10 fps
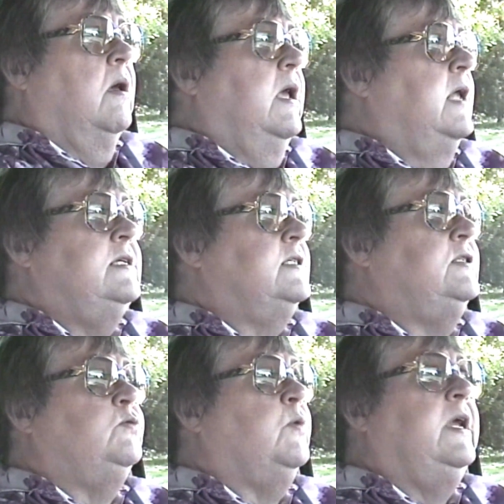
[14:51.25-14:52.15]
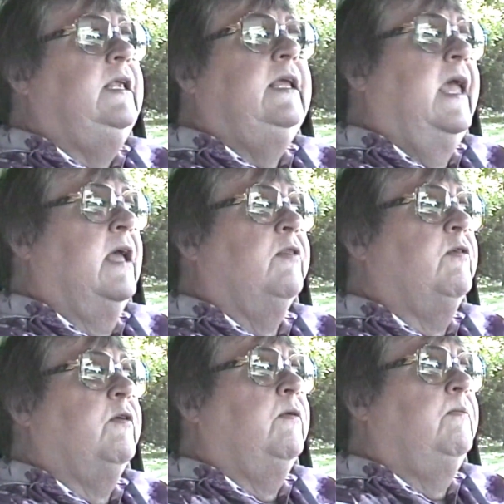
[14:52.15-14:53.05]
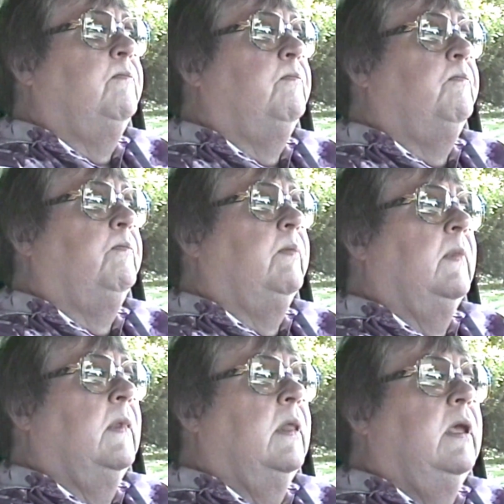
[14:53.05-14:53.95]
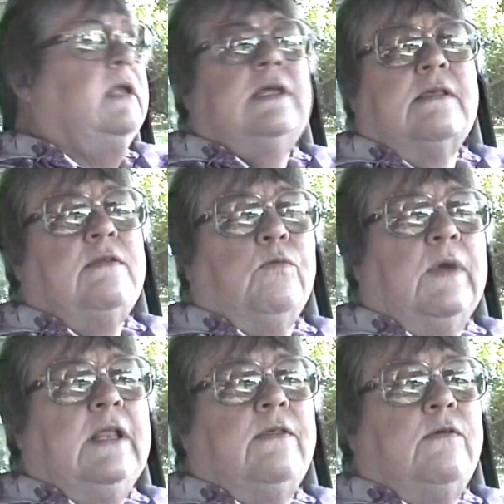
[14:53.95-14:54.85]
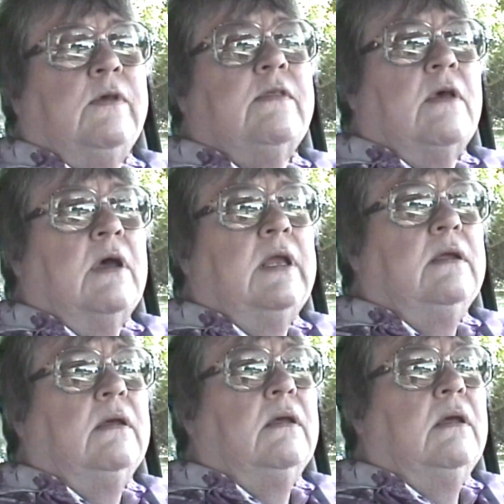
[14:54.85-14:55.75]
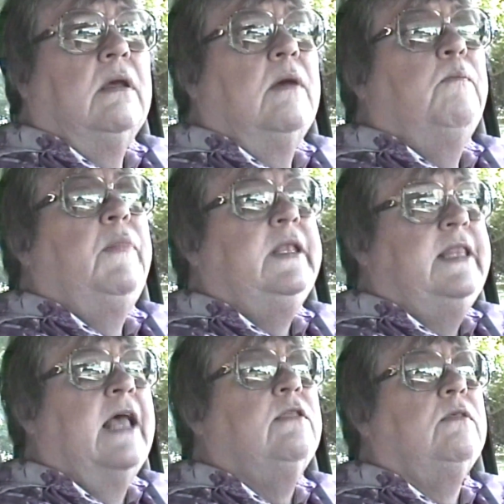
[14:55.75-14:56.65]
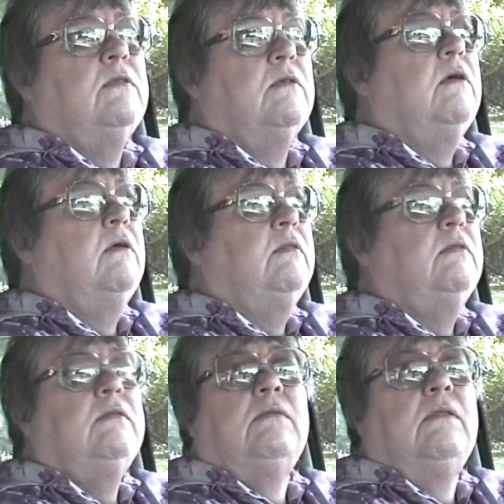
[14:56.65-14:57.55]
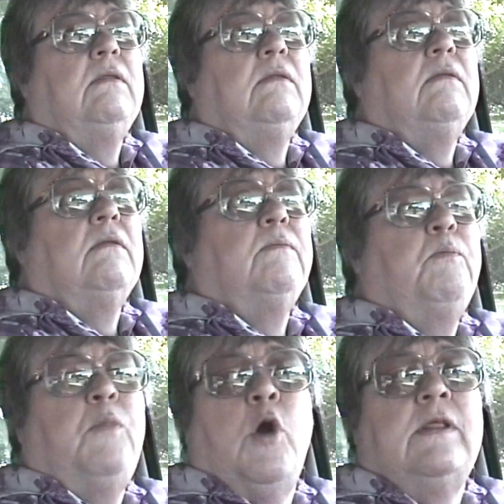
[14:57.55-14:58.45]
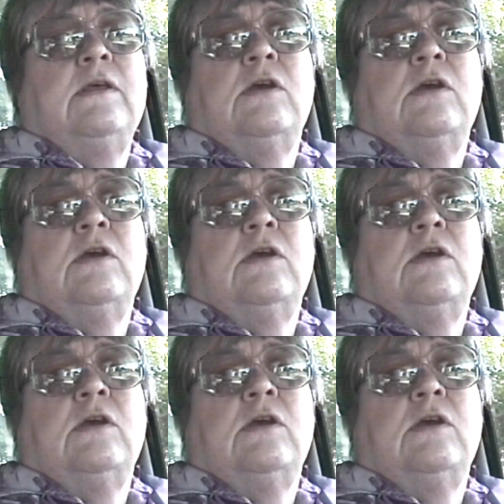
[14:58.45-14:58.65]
It doesn't read cancer. It doesn't read suicide. But that's part of the